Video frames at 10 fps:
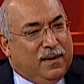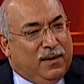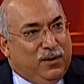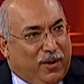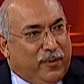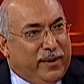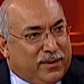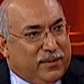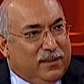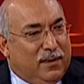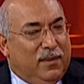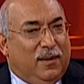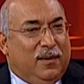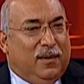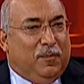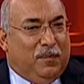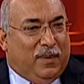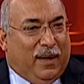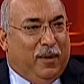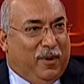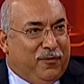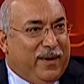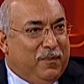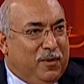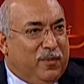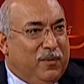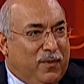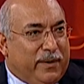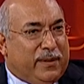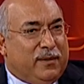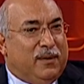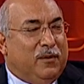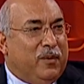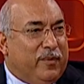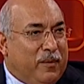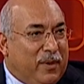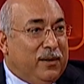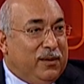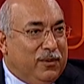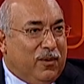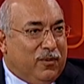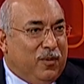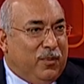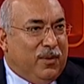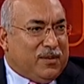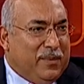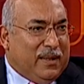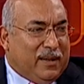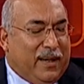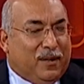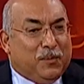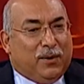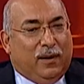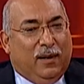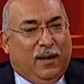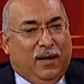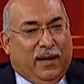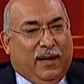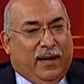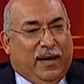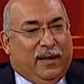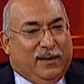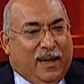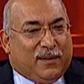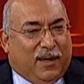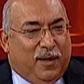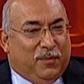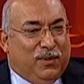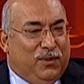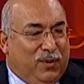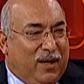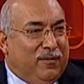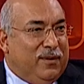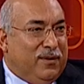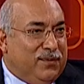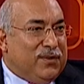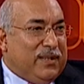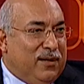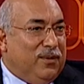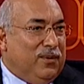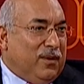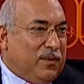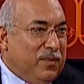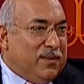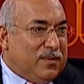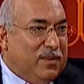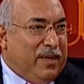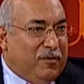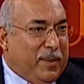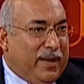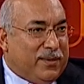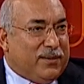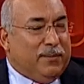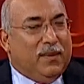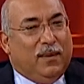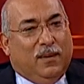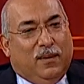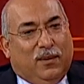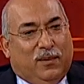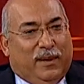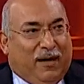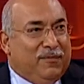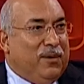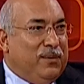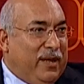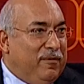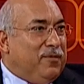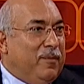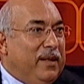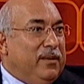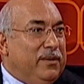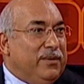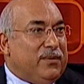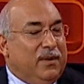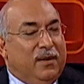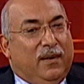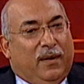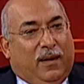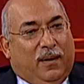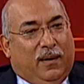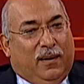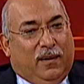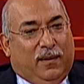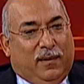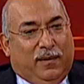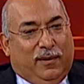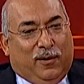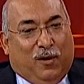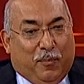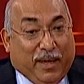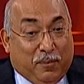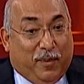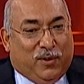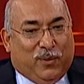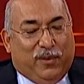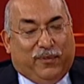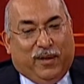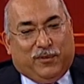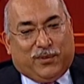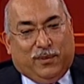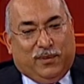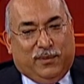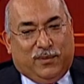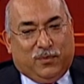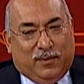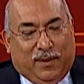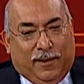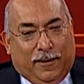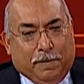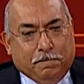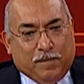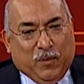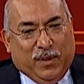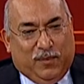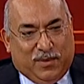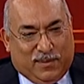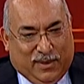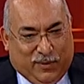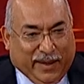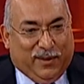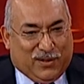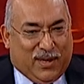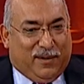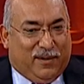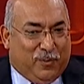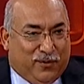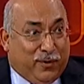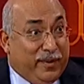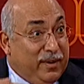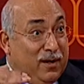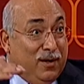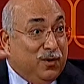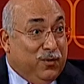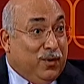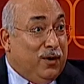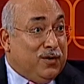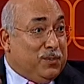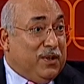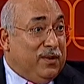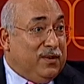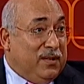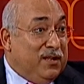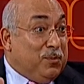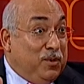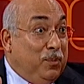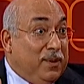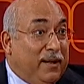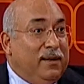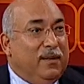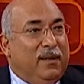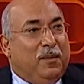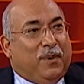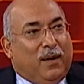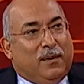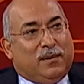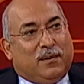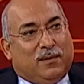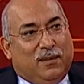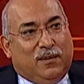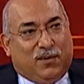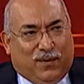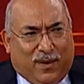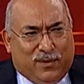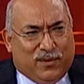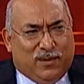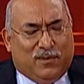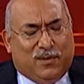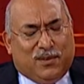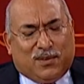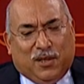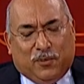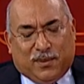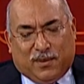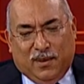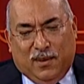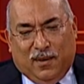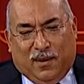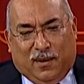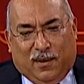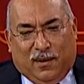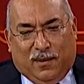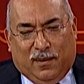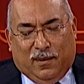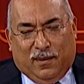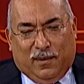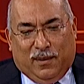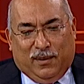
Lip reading: inauguration, I and my family were in Washington, and we were at one of the inaugural balls, the Mid-Atlantic Ball. And at that time, the new governor of the state of New York was David Paterson. And I've known David for many years, going back maybe 25 or so years, when he was a regular senator before he rose, because he is blue blood in politics. His father's a distinguished, a